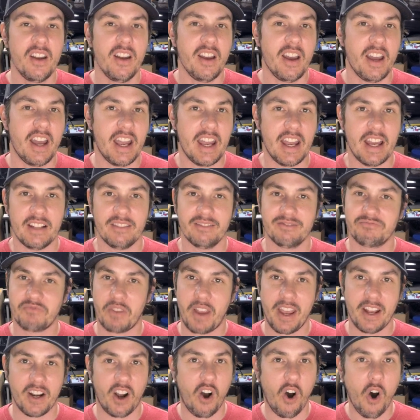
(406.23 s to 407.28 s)
And
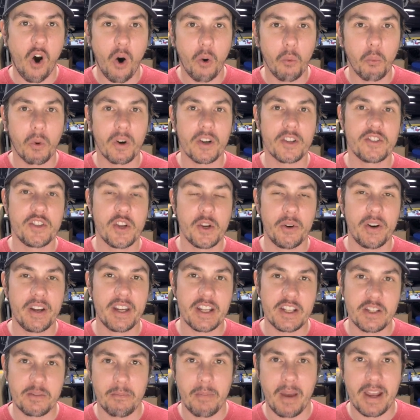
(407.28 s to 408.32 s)
all we're doing
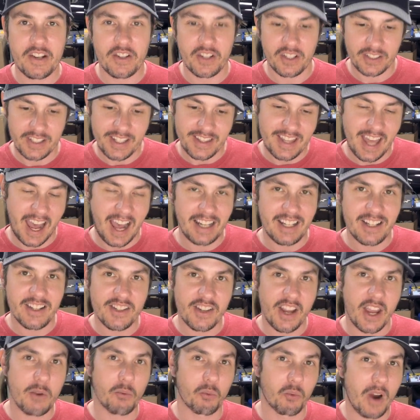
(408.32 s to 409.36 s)
is basically, that is
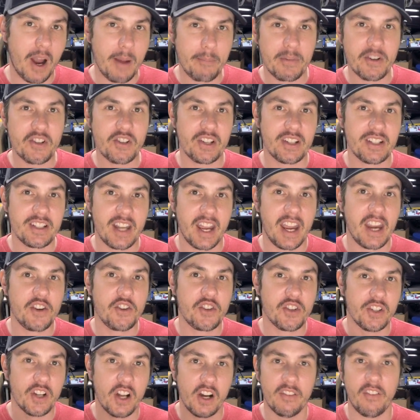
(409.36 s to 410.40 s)
a
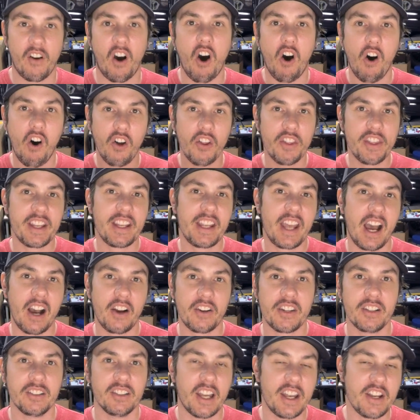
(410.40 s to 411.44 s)
representation of all the
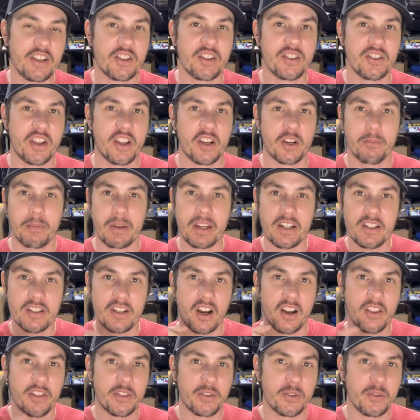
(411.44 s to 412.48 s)
calculations that are being
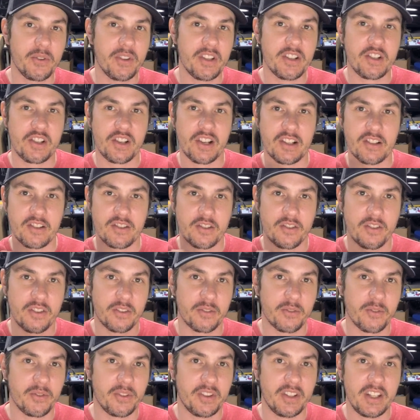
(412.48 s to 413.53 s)
done through the sensor,
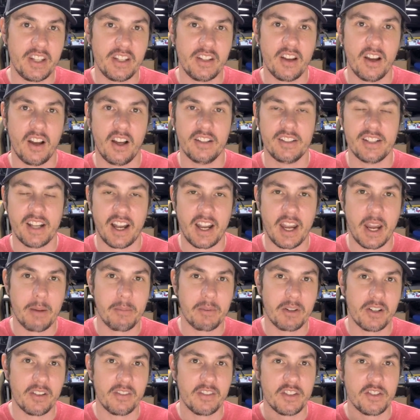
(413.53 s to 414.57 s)
through the
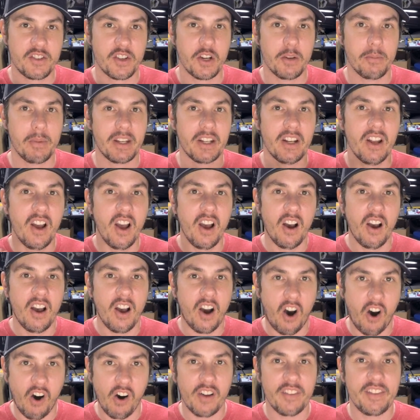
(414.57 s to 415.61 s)
diameter of the tubing.
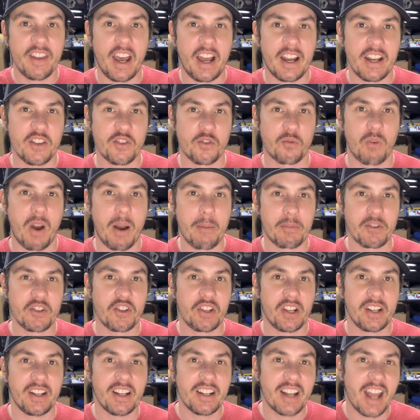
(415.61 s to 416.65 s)
All that is
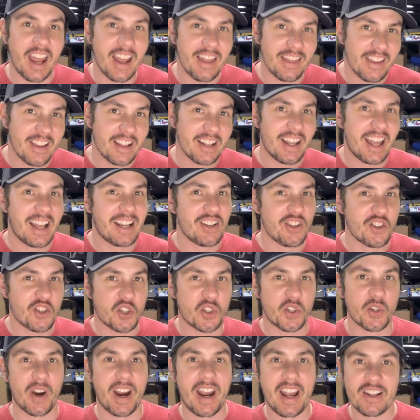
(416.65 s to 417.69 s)
represented, and then that is
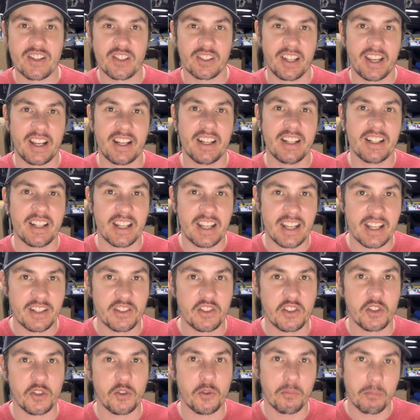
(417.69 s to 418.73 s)
translated
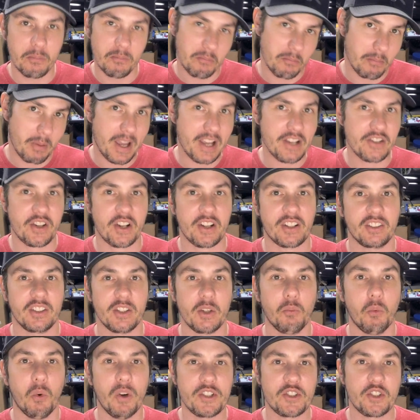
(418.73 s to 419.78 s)
into basically
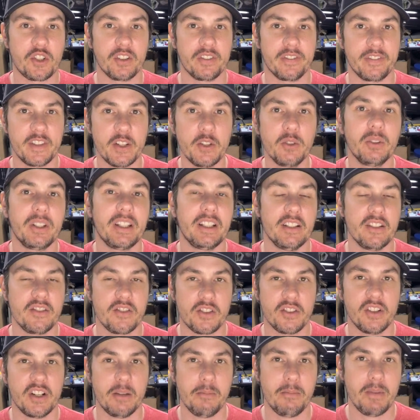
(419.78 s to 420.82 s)
what your fueling is
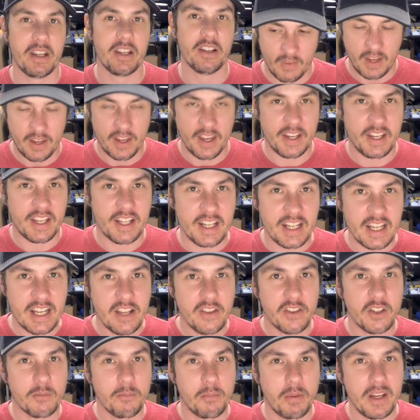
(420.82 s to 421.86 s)
going to be. It can
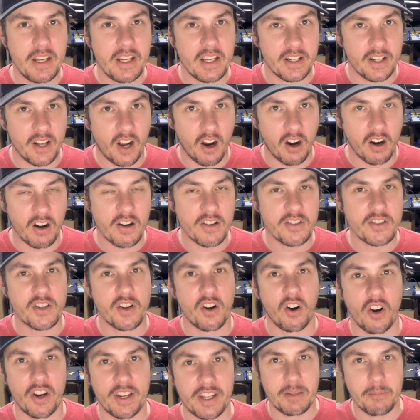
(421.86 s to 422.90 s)
either be in hertz
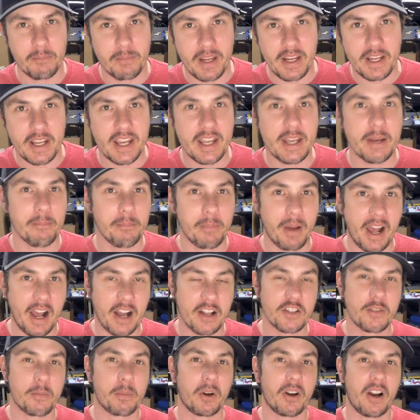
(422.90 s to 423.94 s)
or it be in
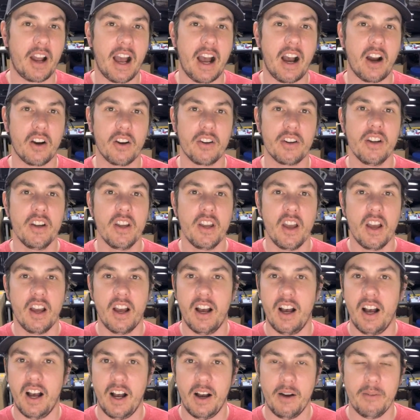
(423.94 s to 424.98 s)
pounds per hour.
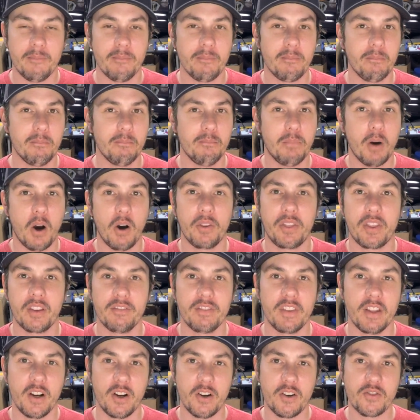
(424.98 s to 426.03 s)
Both of
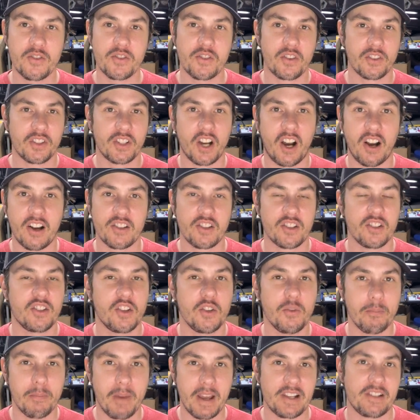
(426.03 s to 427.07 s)
those
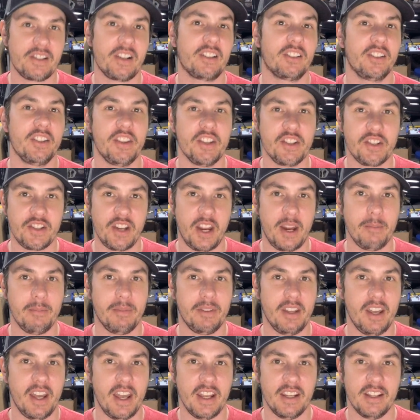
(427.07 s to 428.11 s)
constitute basically the same
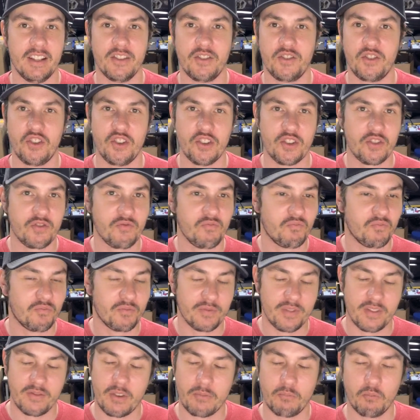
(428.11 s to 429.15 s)
thing. It's just
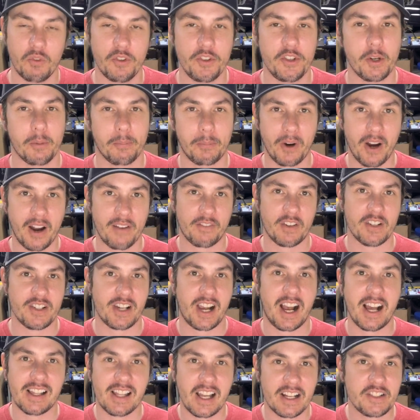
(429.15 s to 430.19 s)
your preference.
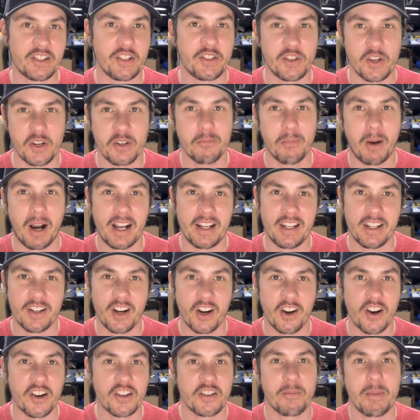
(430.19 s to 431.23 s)
I like to tune mine in
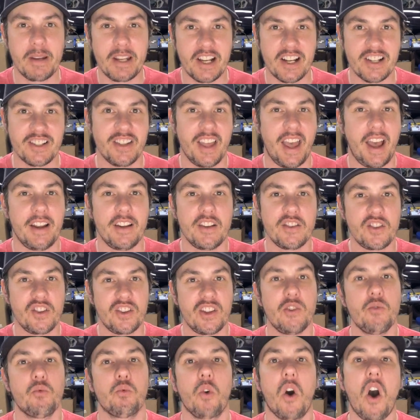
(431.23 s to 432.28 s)
hertz because that is
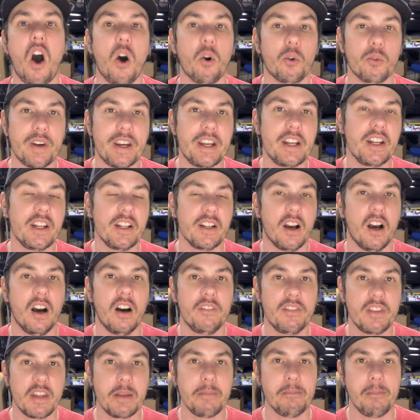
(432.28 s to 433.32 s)
the raw reading
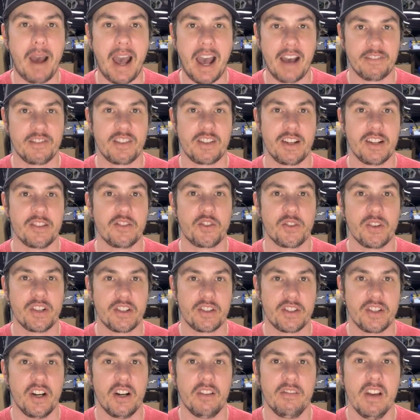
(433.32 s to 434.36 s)
of the MAF sensor
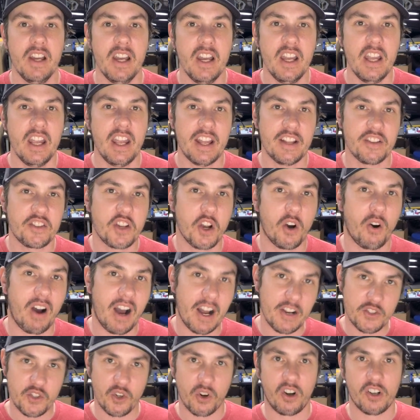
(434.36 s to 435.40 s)
itself, and so I
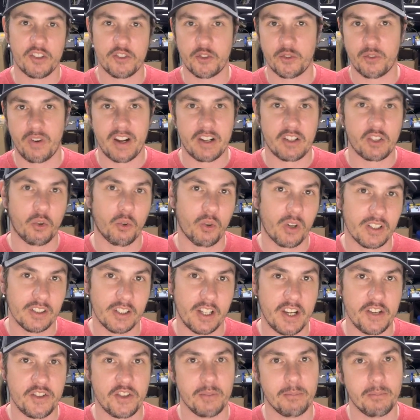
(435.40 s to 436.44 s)
draw a direct
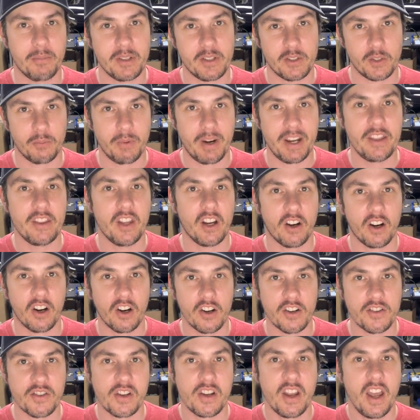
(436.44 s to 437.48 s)
correlation between the
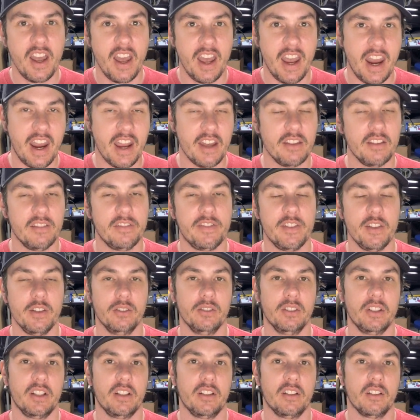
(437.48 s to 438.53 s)
hertz and the
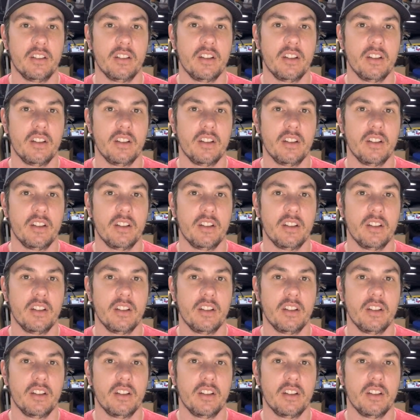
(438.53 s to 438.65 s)
fueling.